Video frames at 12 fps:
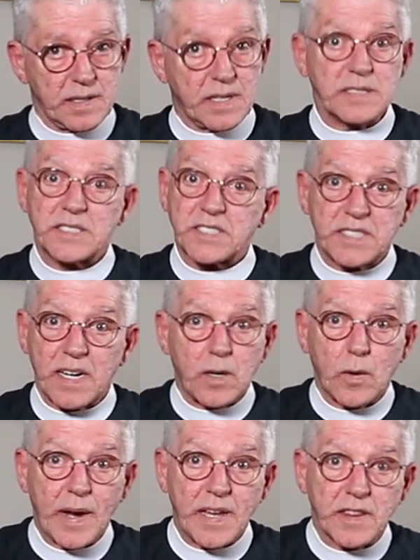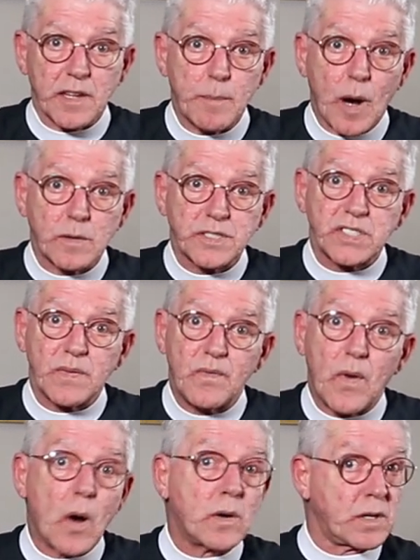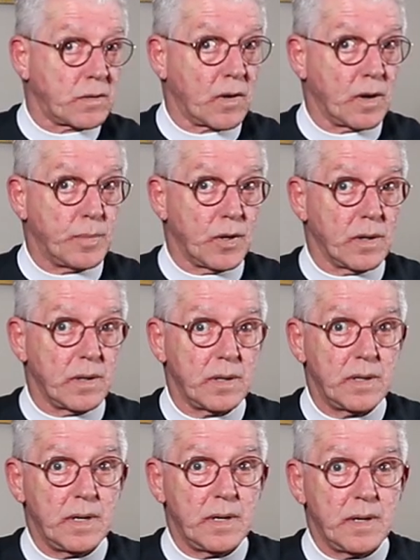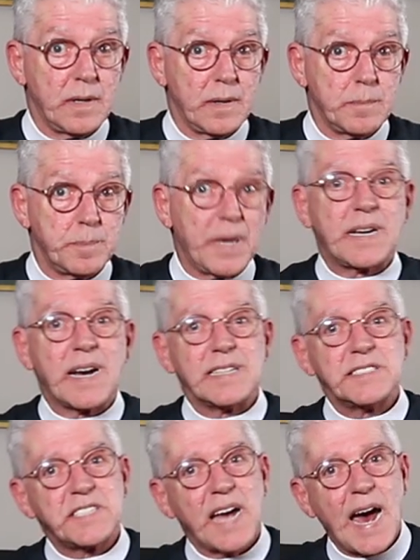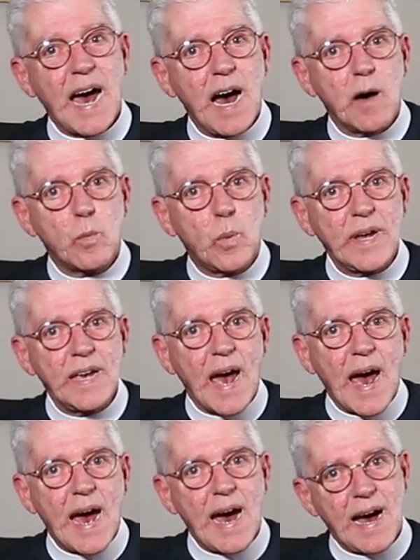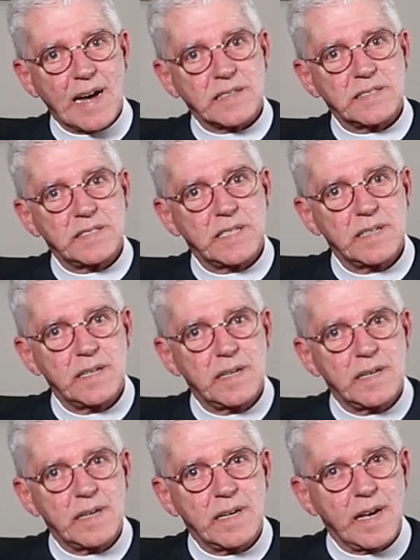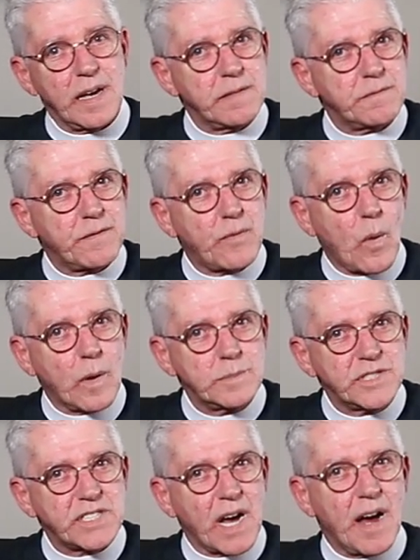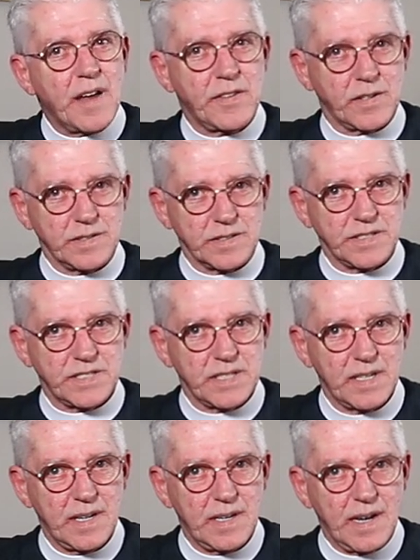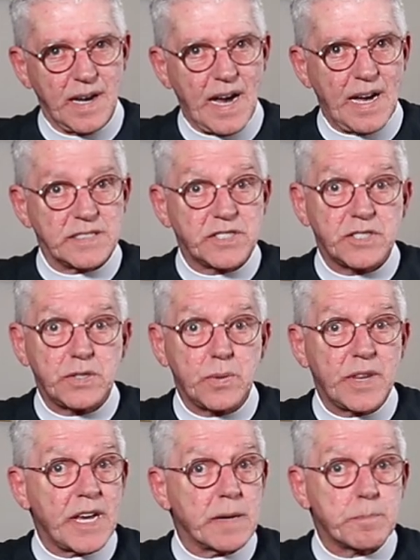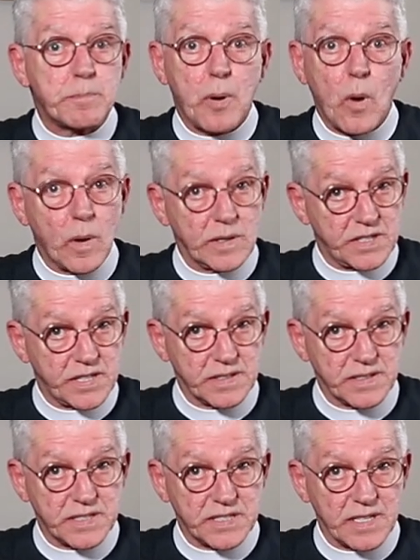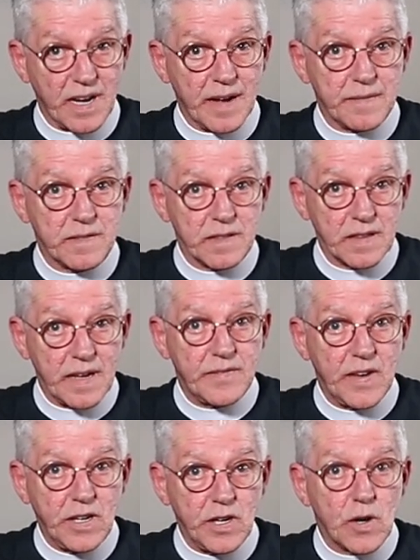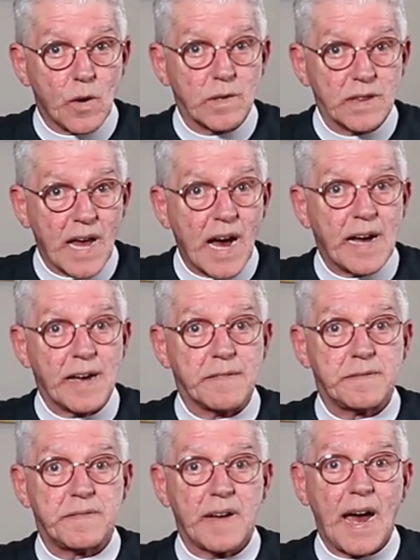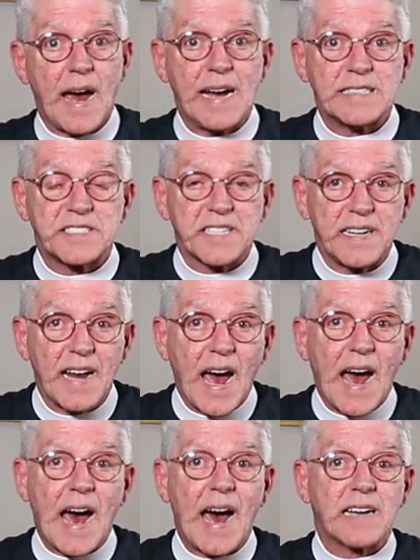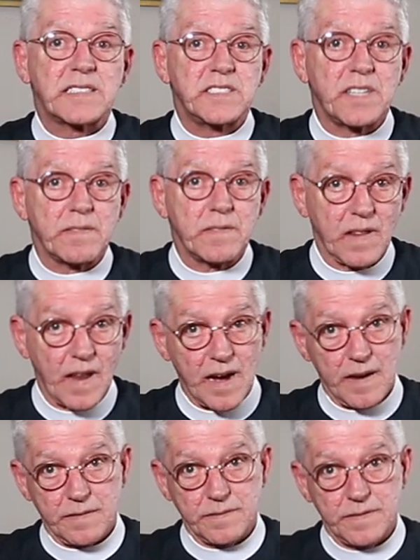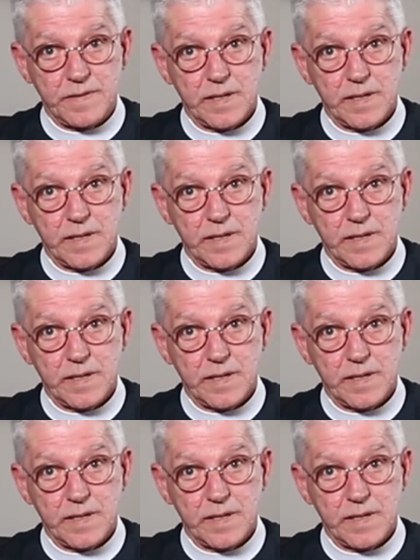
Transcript: considering the most vulnerable, because how we act informs others as to the importance of living your life as an act of love.